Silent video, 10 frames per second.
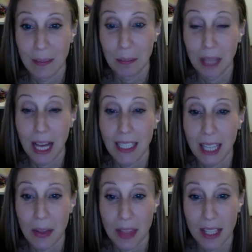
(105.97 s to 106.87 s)
blocked
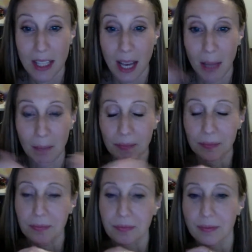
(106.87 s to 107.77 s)
out that time
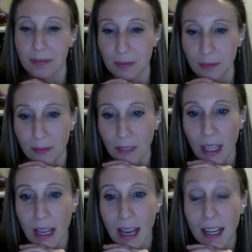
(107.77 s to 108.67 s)

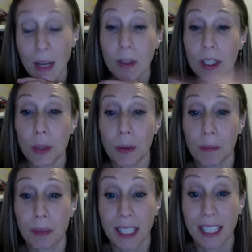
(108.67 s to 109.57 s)
and I went to a
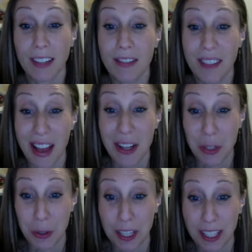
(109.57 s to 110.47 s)
big fat
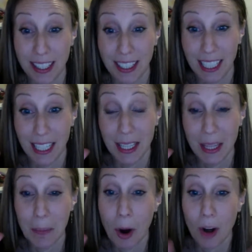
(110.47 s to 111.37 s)
tree in
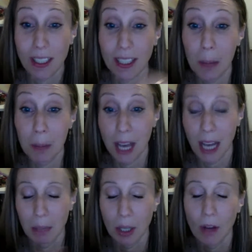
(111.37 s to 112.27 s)
a parking lot
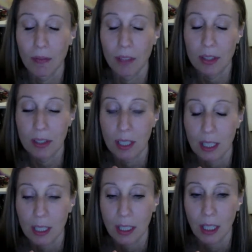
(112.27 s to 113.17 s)
behind my office.
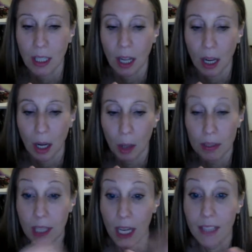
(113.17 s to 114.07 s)
Um,
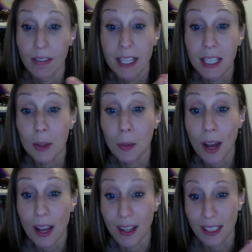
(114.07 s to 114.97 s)
it's kind of hidden
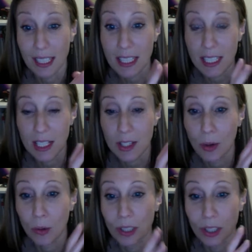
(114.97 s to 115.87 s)
away, it's in its
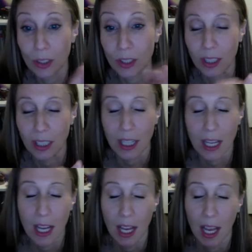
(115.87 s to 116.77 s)
own little nook.
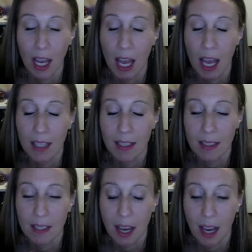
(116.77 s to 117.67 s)

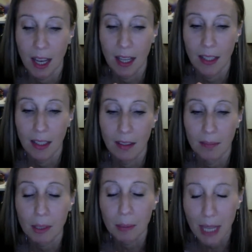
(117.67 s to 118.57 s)
And I
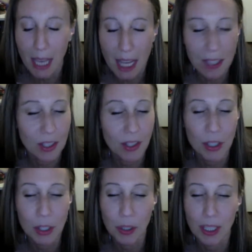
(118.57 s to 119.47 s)
put my head to the
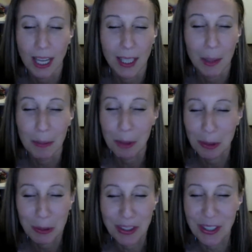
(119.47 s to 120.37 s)
tree. I
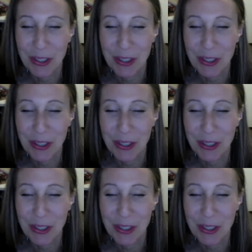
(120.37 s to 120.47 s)
communed with the